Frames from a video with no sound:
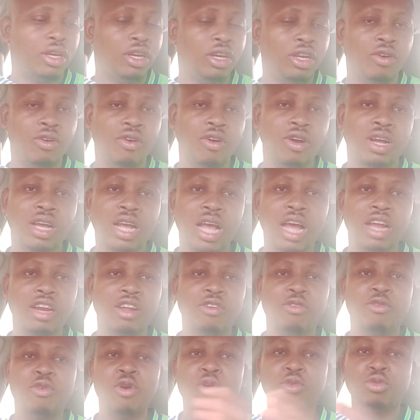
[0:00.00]
you know,
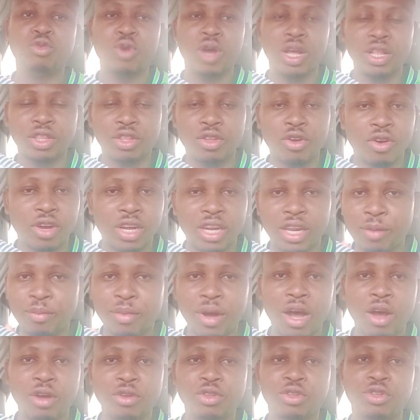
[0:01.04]
kind of what we are talking
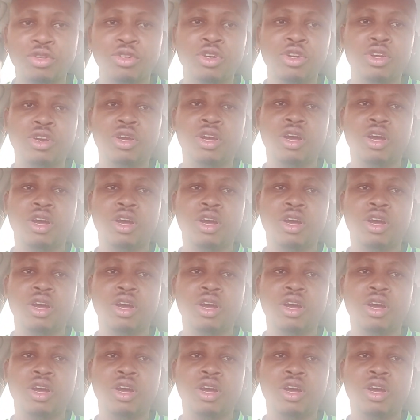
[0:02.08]
about